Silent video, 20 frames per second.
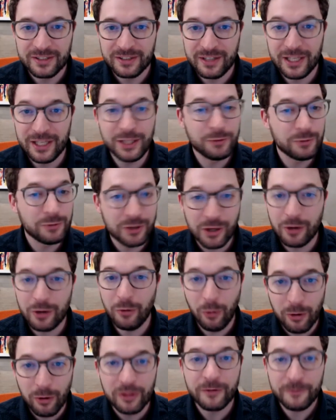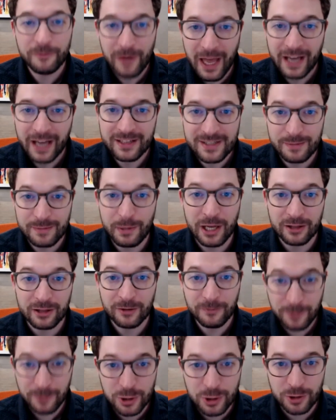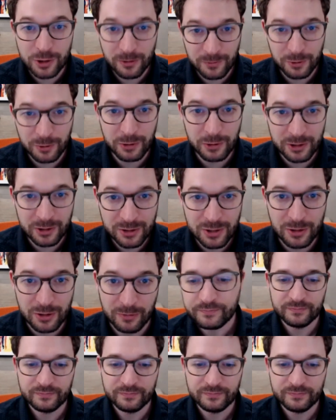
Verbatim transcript: then you will know all the facts about the future of your world too.